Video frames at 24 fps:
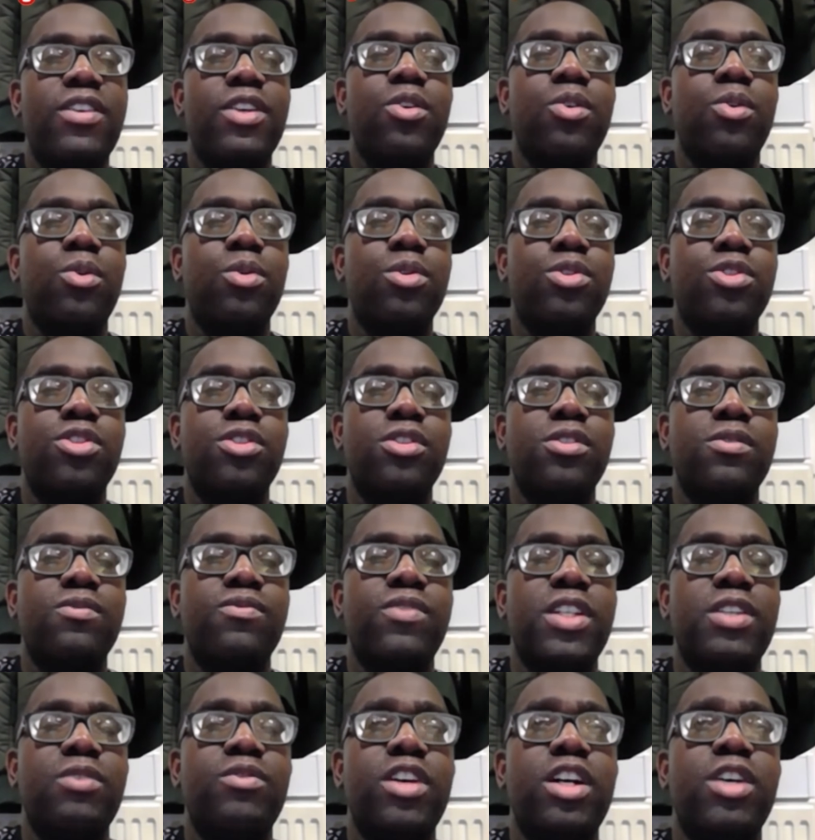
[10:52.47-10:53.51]
also
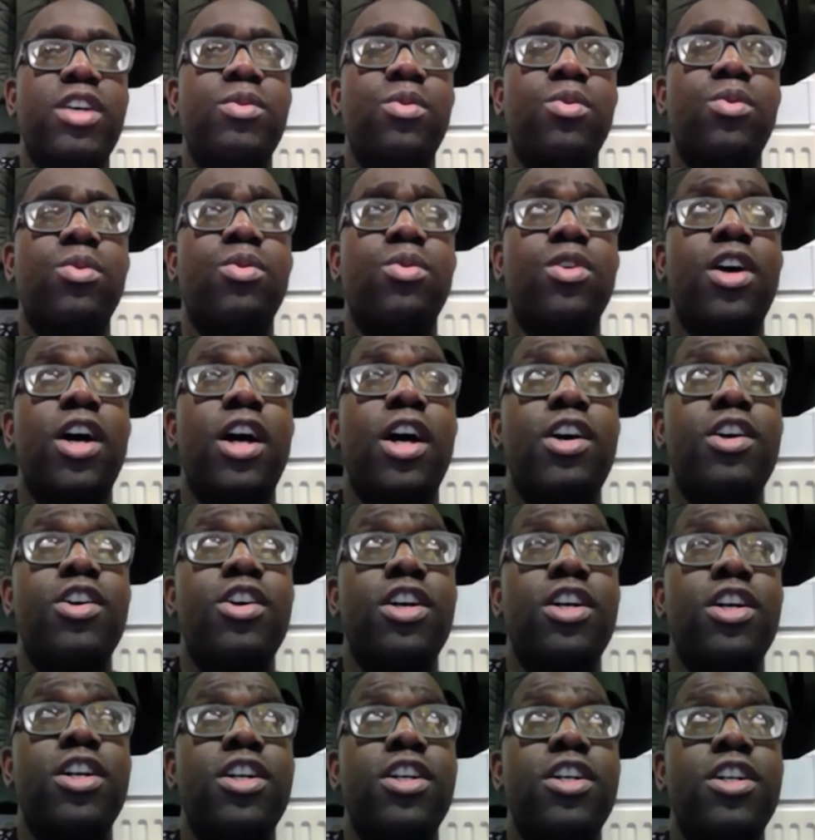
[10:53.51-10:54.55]
Villarreal.
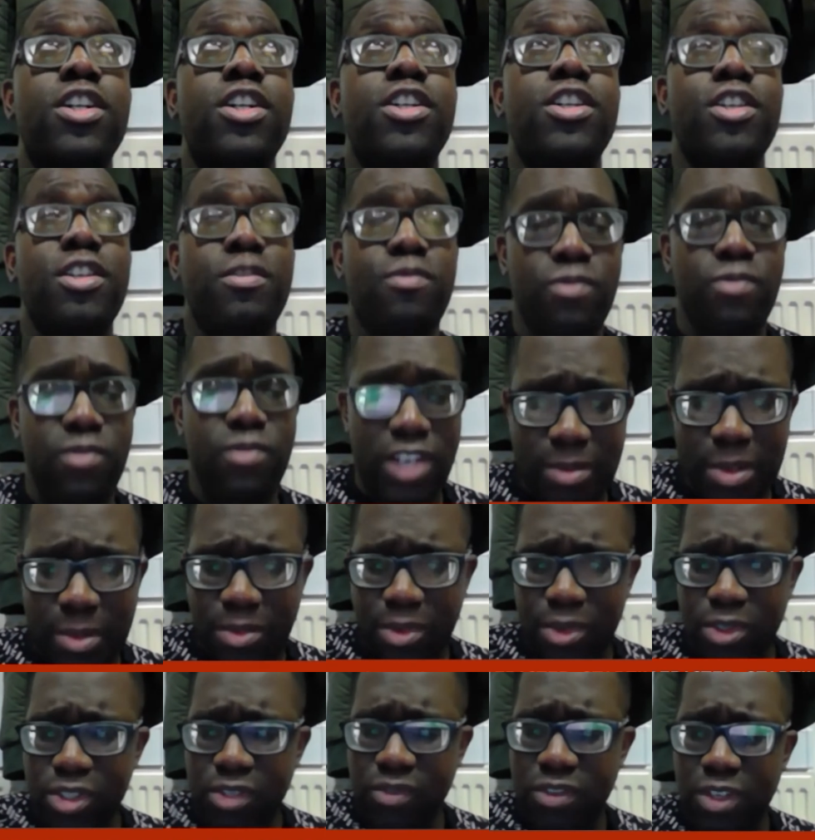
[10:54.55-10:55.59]
How many
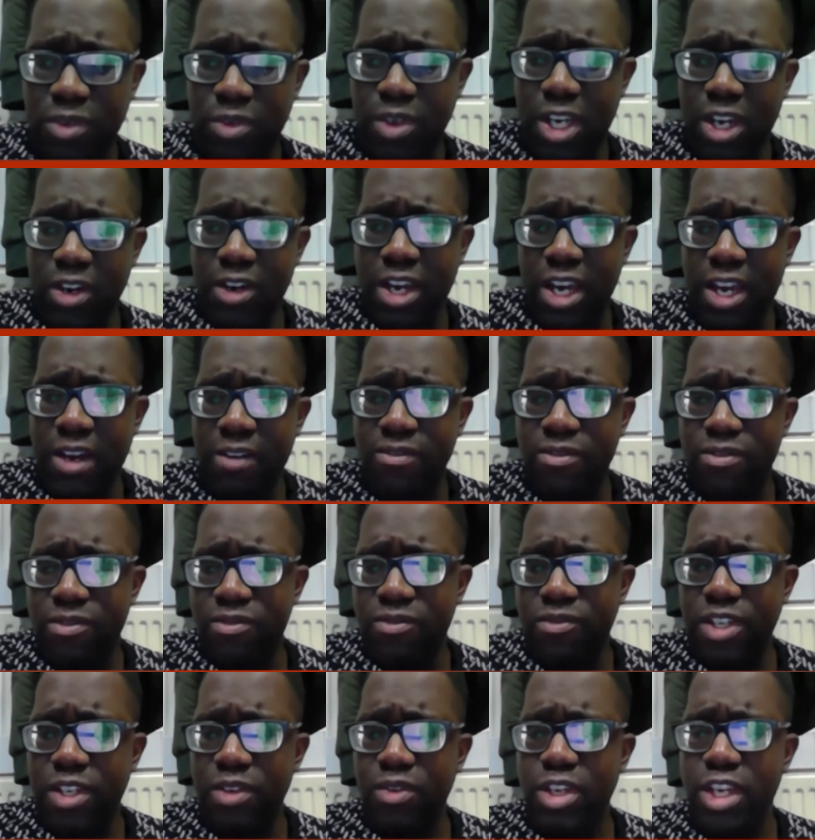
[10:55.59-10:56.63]
points did Villarreal have?
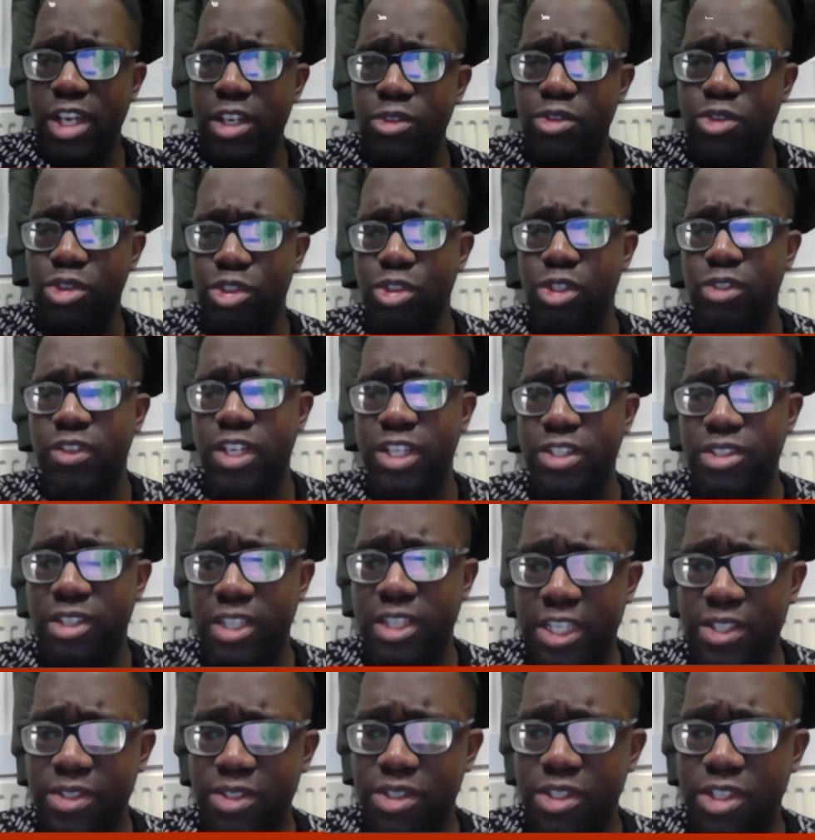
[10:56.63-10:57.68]
Villarreal drew with
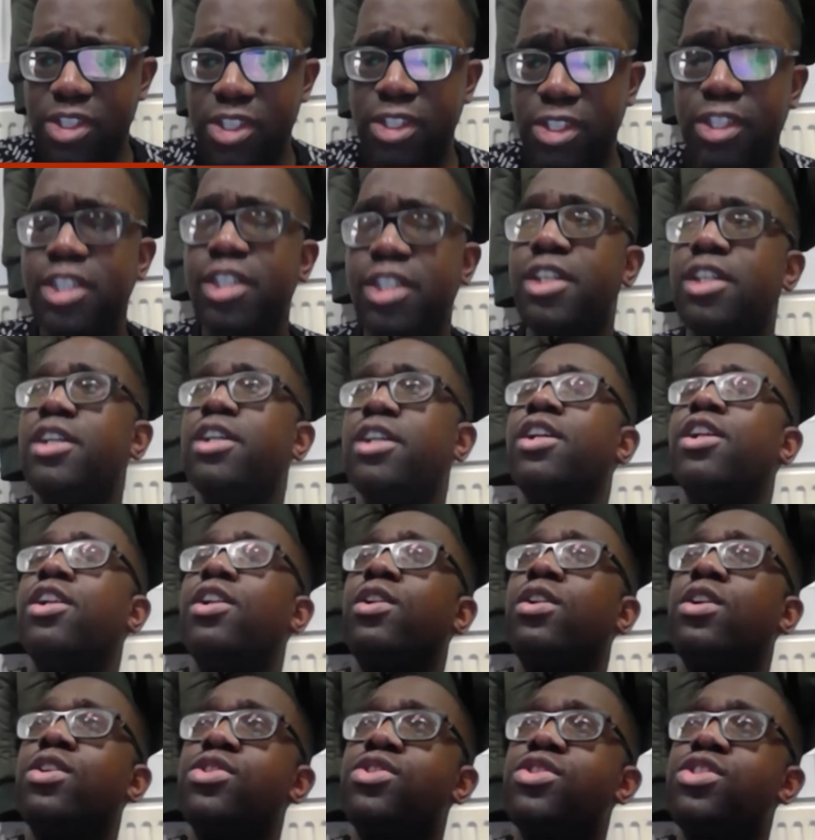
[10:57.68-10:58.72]
Atalanta,
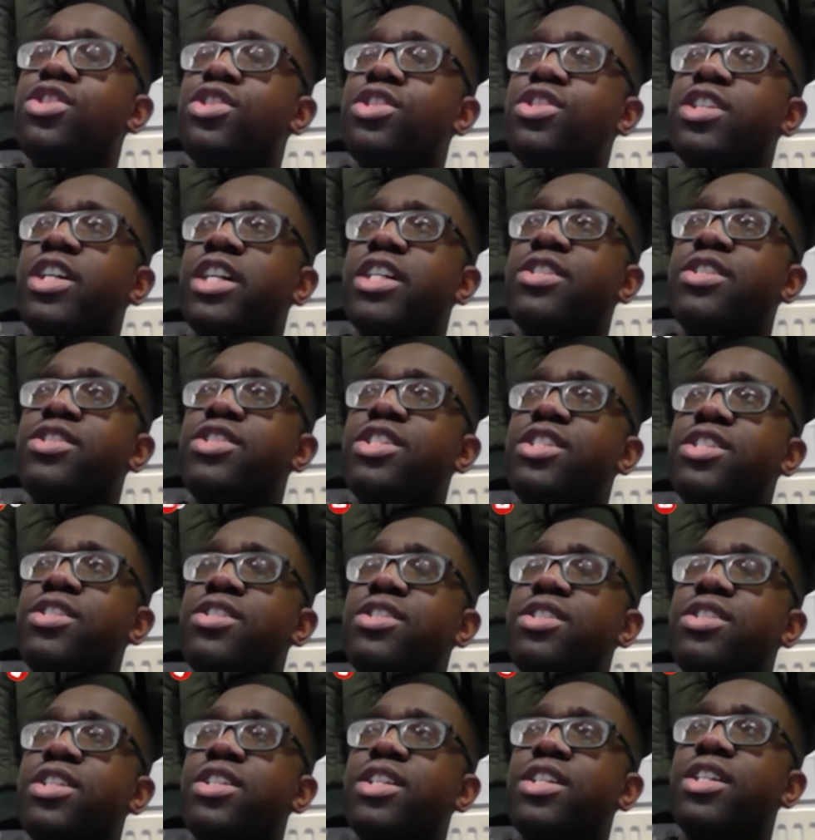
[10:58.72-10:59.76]
lost to
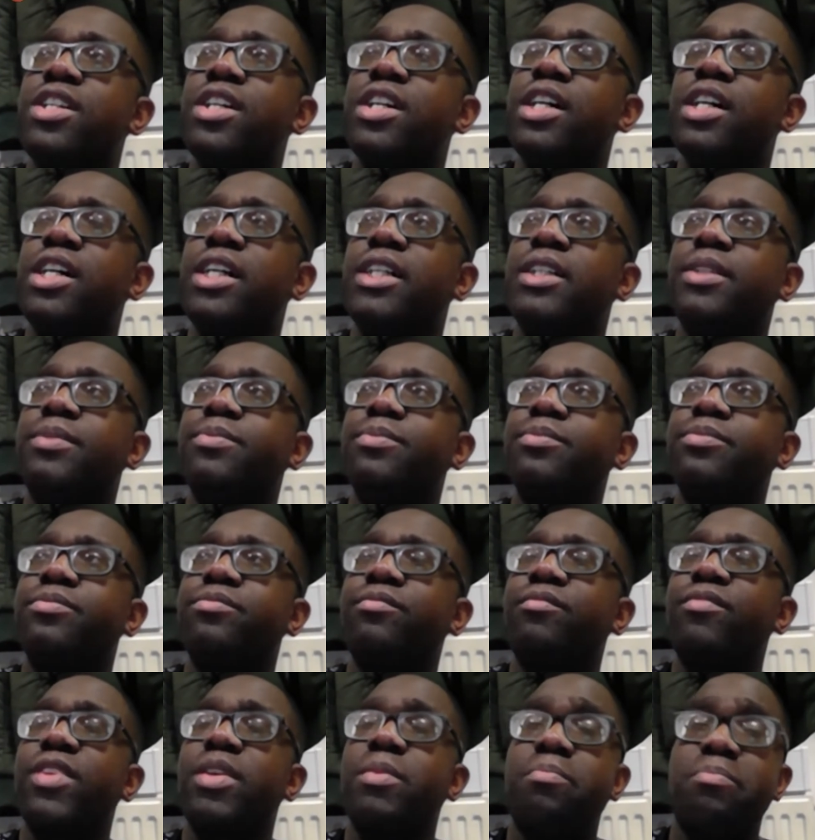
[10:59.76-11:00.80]
United,
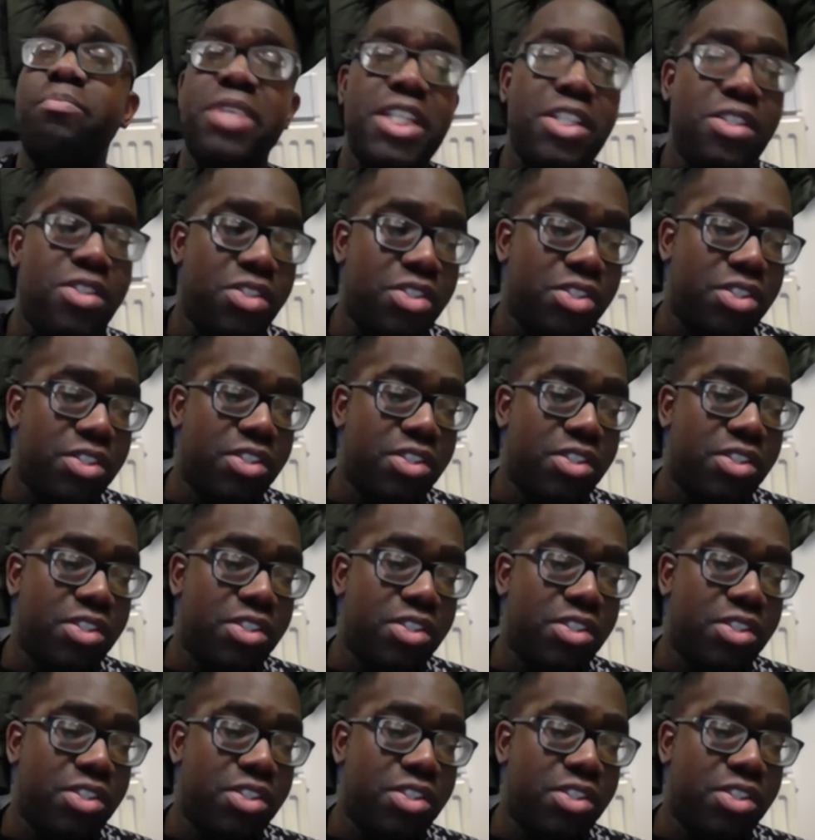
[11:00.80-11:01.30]
beat